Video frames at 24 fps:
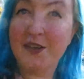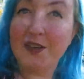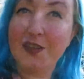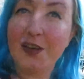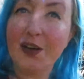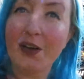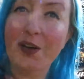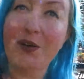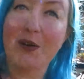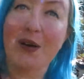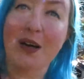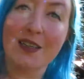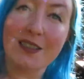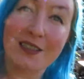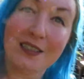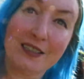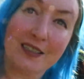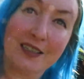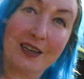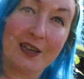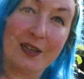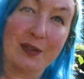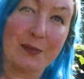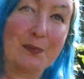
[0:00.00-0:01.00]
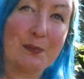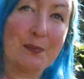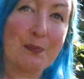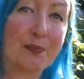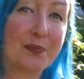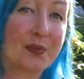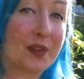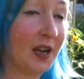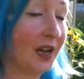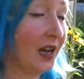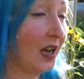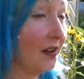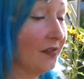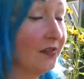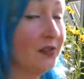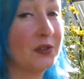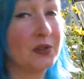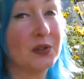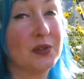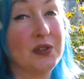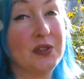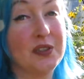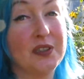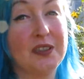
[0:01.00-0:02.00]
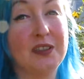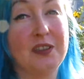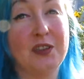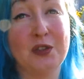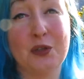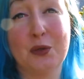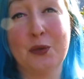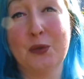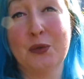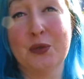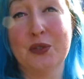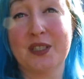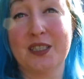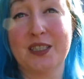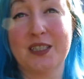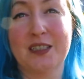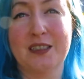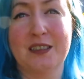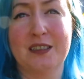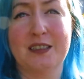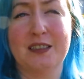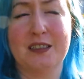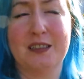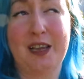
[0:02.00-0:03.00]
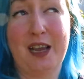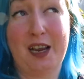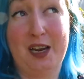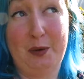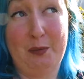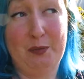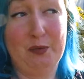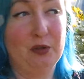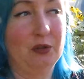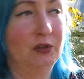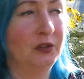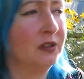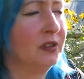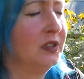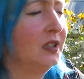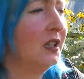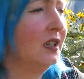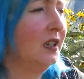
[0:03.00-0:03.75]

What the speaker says: as I said, I haven't done a tour since April,